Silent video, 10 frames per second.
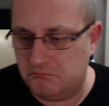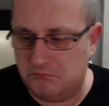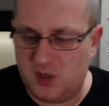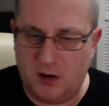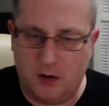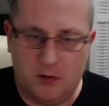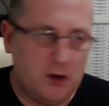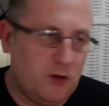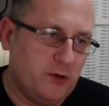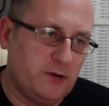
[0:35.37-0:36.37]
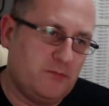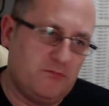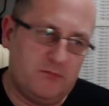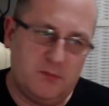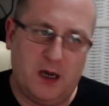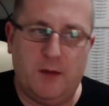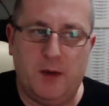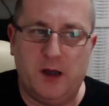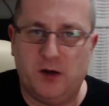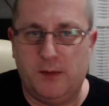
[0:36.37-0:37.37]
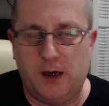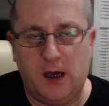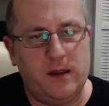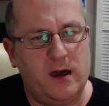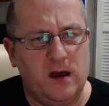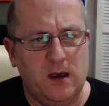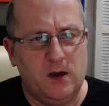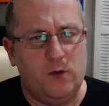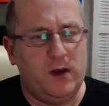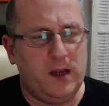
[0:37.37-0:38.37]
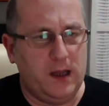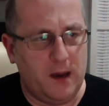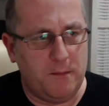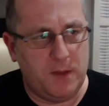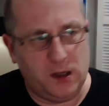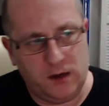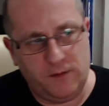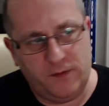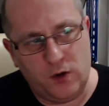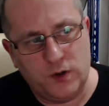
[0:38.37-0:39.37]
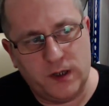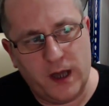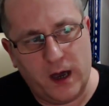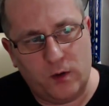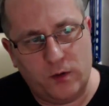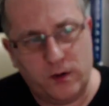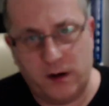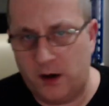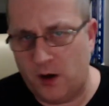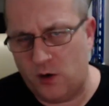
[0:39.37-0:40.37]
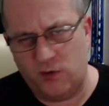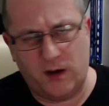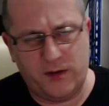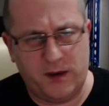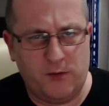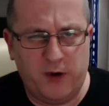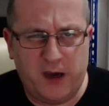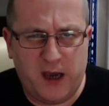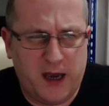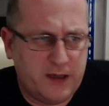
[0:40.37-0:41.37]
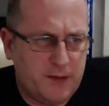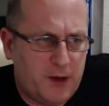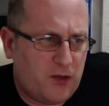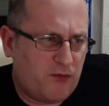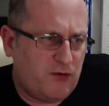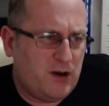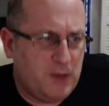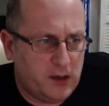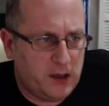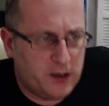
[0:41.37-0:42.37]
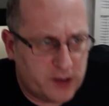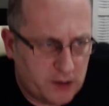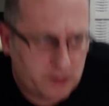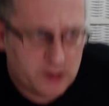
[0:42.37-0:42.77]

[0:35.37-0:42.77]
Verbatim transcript: So it will take a bit of time to get there. We're nearly 1 million views now, and I think Rike's about 3 million, so